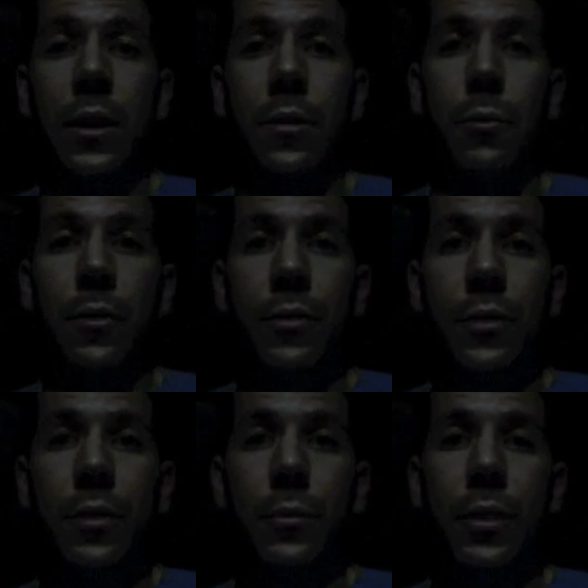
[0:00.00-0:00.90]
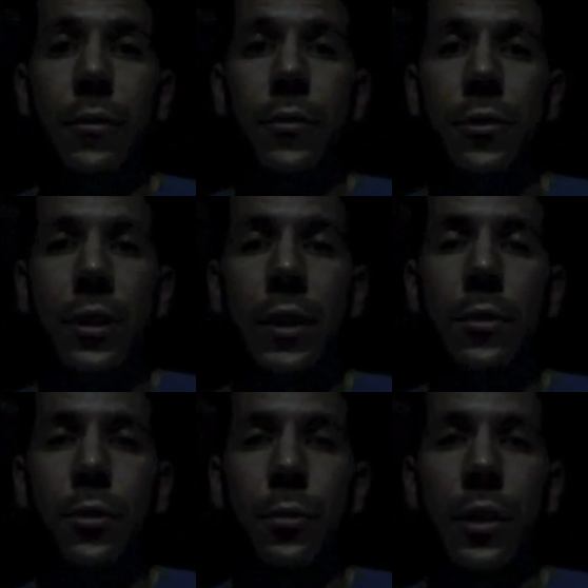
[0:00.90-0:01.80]
we've
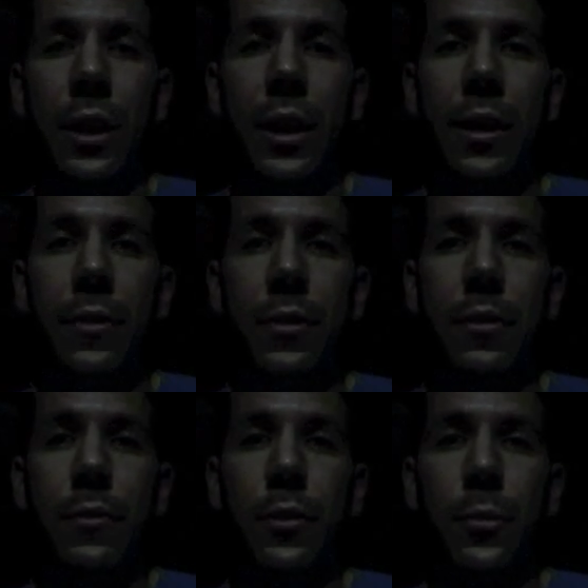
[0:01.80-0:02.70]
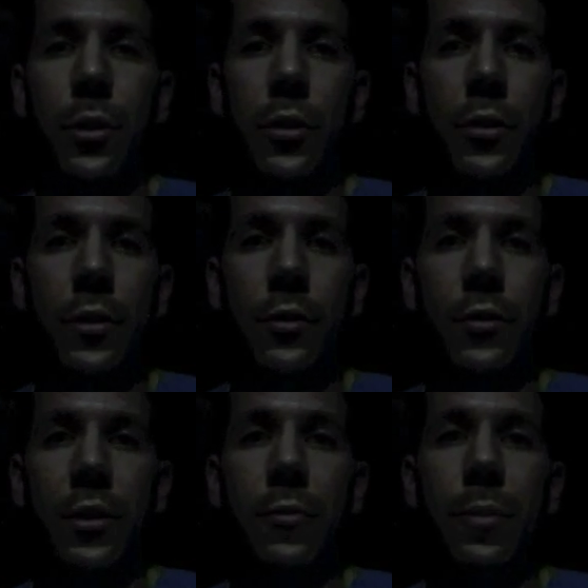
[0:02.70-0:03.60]
seen through the eyes of these small
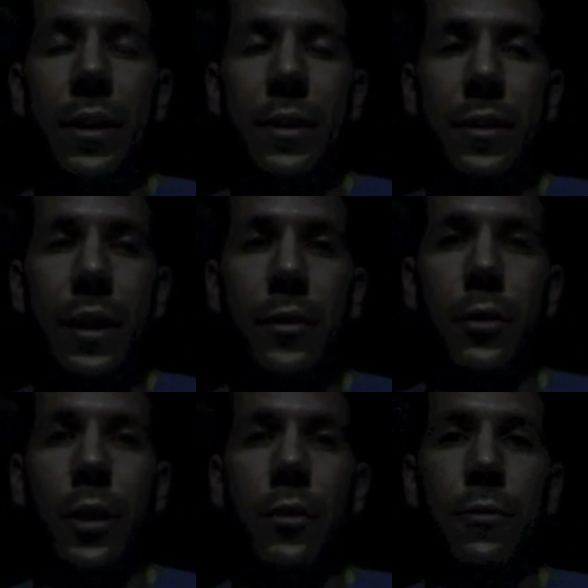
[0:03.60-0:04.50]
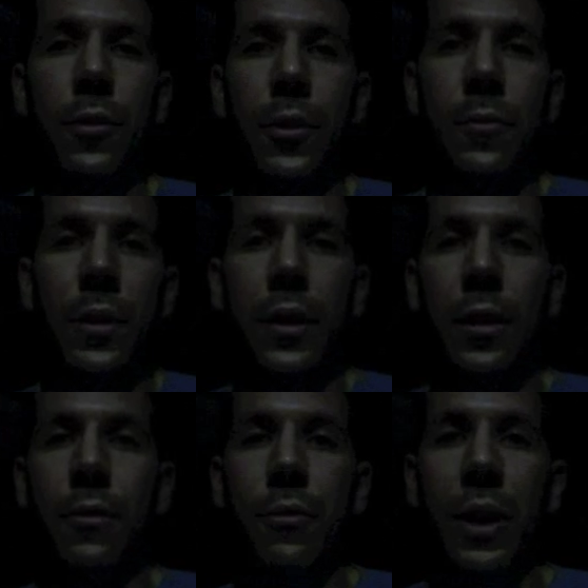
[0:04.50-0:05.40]
organizations that have been on the ground for
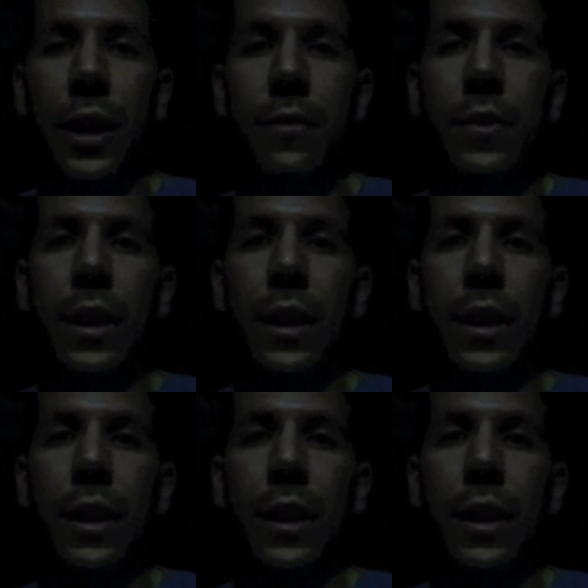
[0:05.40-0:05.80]
5,